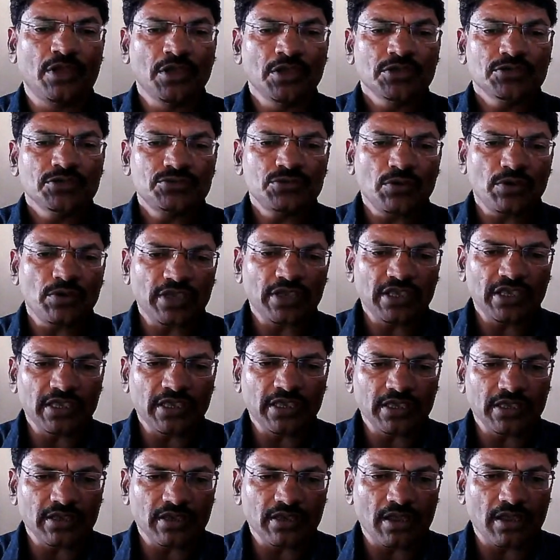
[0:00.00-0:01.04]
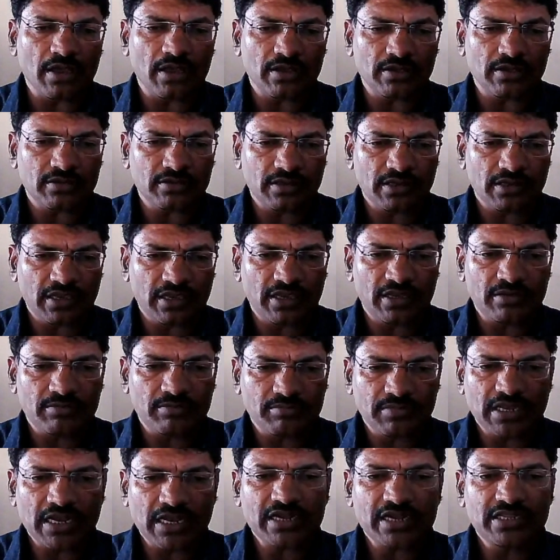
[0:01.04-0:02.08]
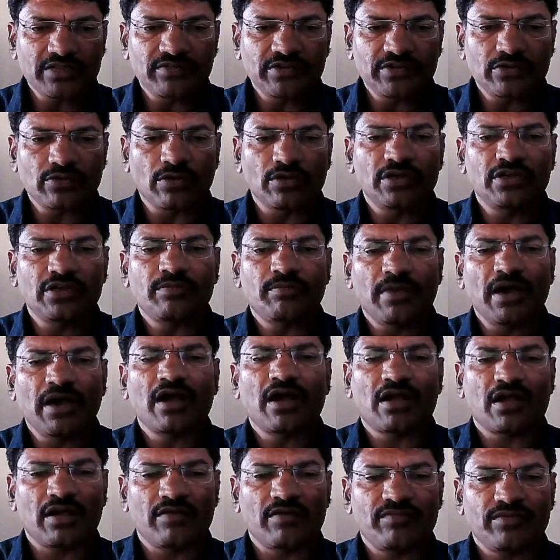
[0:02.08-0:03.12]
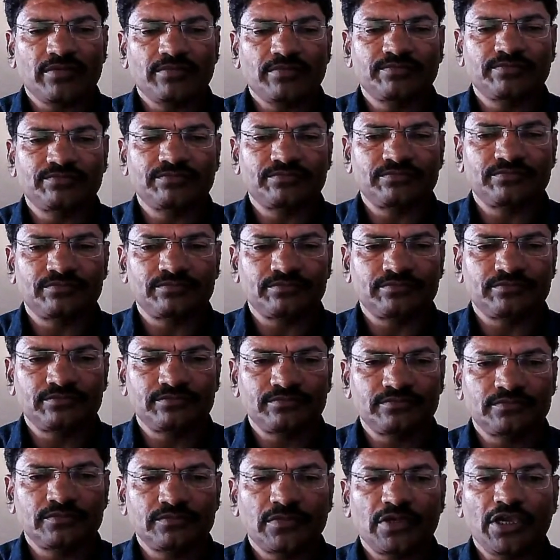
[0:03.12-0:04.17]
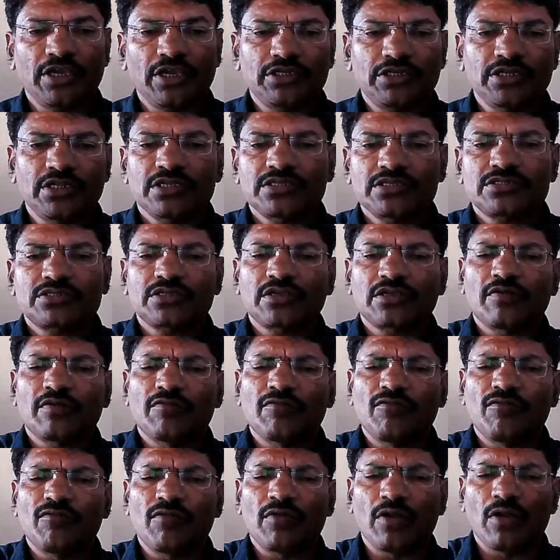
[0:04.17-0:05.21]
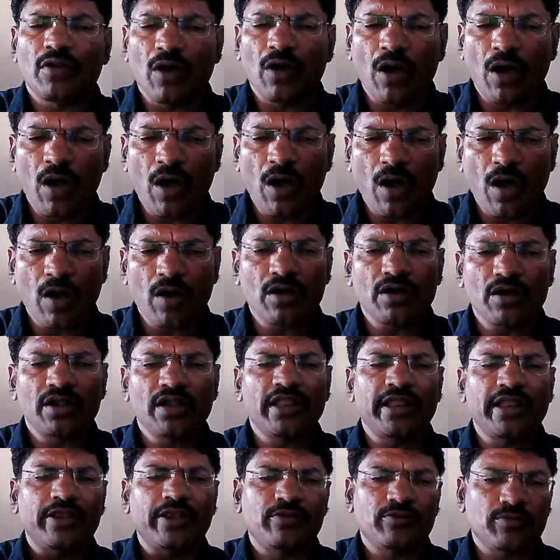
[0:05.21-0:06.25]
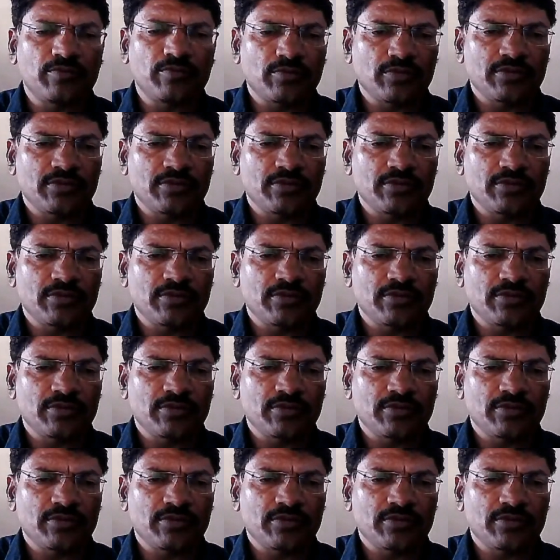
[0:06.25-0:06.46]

So in Marathi, we call it Mahakavya. It is a long narrative.